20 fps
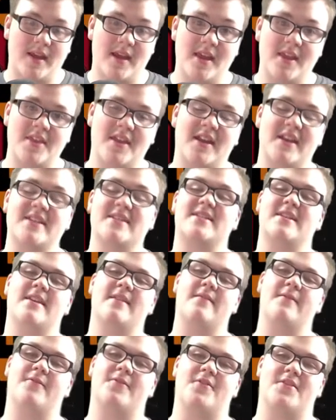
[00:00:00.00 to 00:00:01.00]
That is
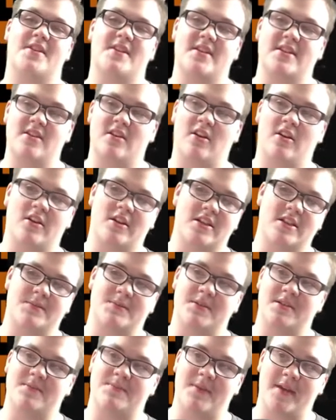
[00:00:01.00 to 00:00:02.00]
it for this artist
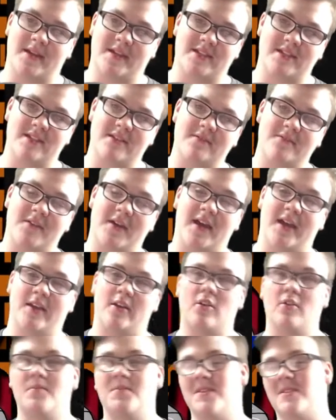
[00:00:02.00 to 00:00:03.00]
perspective. I
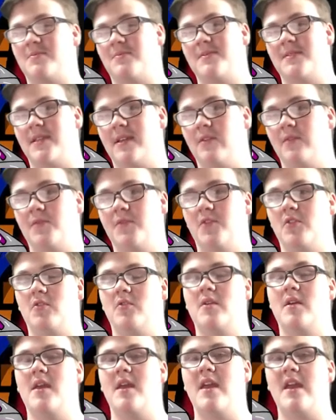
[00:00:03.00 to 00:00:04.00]
hope this was helpful.
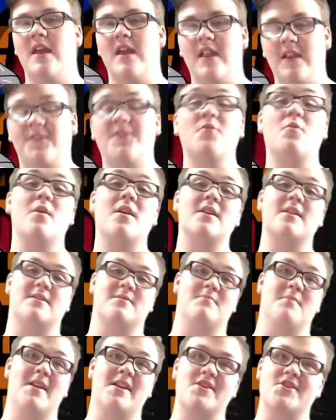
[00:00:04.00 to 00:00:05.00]
And if it was,
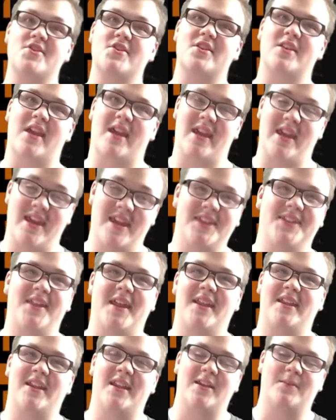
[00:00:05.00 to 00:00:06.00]
make sure to hit
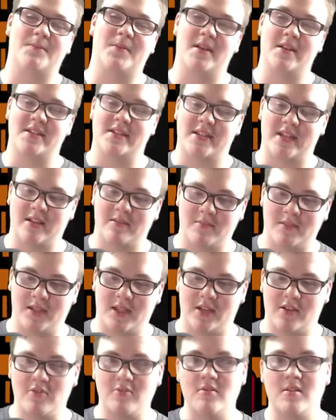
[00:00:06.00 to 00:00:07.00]
that like button down
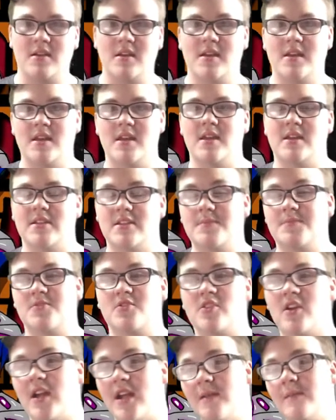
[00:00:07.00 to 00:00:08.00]
below.
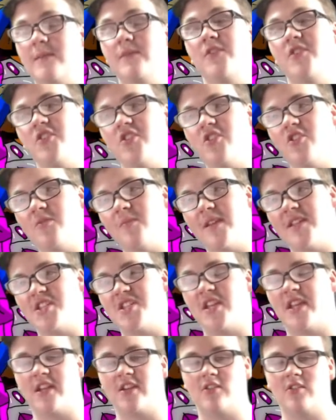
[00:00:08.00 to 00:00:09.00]
Subscribe if you're new to my
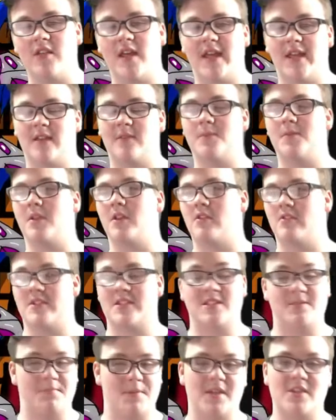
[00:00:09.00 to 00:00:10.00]
channel. I upload
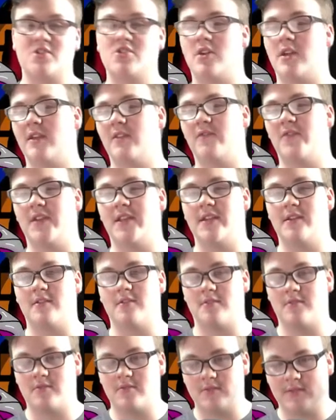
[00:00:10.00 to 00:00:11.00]
speed drawing
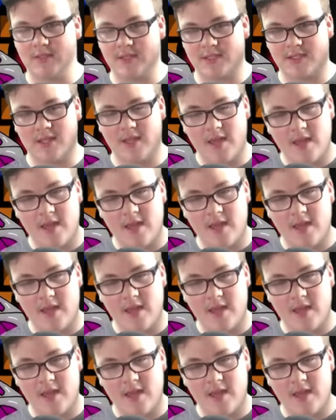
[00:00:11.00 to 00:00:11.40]
videos,